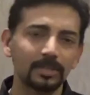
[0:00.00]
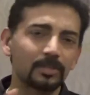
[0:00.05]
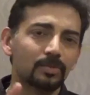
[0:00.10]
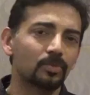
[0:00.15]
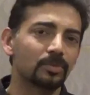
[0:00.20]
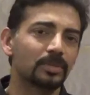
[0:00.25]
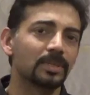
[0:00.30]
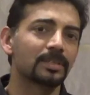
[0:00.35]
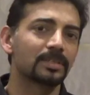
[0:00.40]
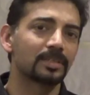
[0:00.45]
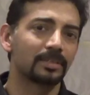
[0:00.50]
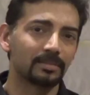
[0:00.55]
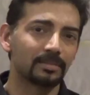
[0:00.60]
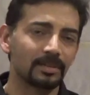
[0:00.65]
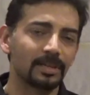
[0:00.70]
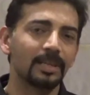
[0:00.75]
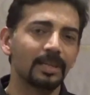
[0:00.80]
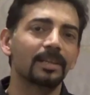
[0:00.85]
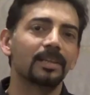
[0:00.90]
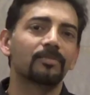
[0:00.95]
are two things I
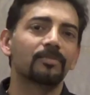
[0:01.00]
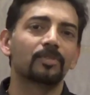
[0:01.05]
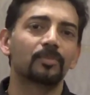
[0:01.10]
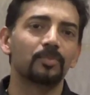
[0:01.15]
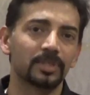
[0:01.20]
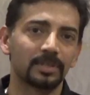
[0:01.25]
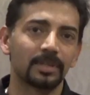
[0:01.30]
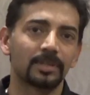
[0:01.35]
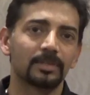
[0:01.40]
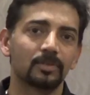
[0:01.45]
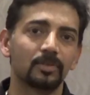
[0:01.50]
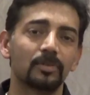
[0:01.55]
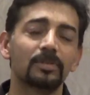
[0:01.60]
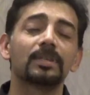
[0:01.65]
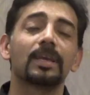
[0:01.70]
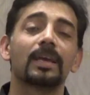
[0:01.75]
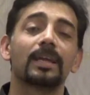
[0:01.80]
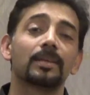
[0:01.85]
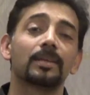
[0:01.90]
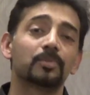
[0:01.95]
really learned from Vishal's
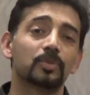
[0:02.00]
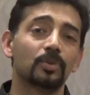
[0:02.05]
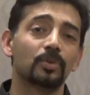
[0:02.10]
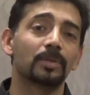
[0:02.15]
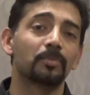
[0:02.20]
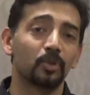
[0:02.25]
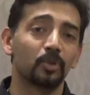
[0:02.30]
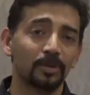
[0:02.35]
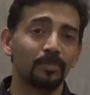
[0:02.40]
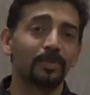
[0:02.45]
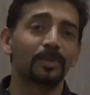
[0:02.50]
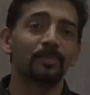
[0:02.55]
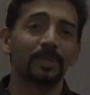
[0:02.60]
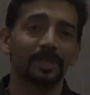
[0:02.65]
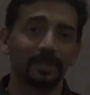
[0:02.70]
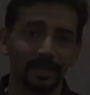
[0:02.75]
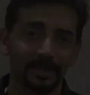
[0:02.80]
course, and I'm sure I'm going to implement